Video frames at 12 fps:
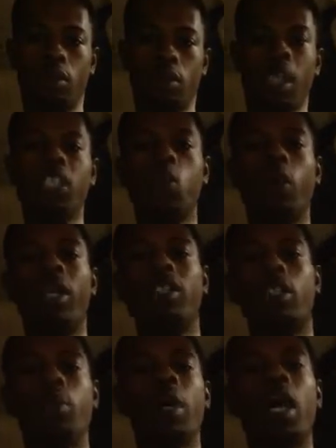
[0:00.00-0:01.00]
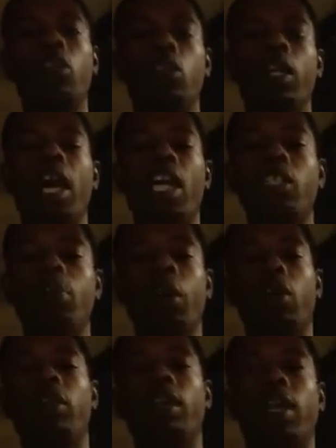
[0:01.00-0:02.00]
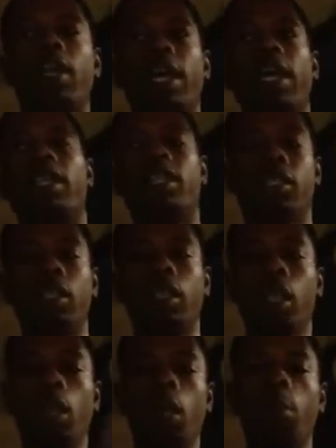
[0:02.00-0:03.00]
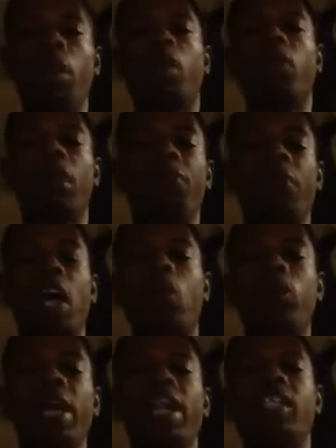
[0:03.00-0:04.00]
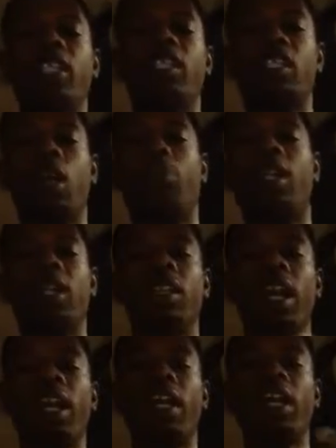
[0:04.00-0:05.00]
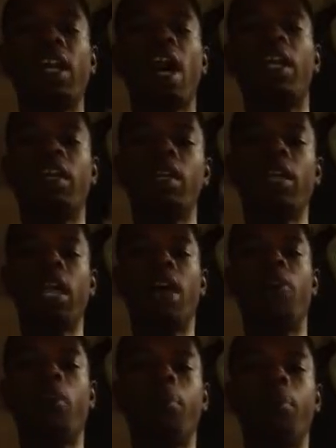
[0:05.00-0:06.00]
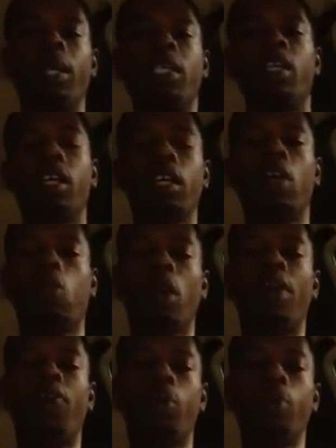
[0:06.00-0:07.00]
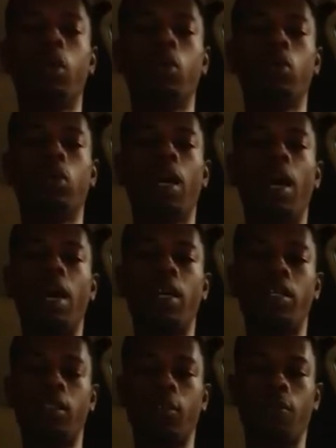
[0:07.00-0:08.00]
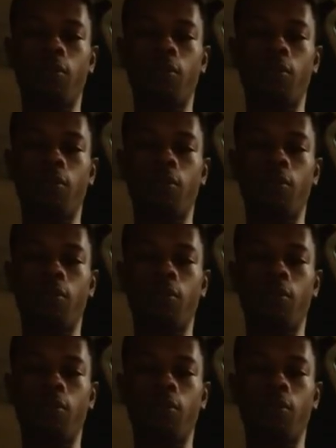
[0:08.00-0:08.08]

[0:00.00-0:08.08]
That's what it's about, you guys, building a legacy, building a foundation, something that cannot never be taken away from you, you guys.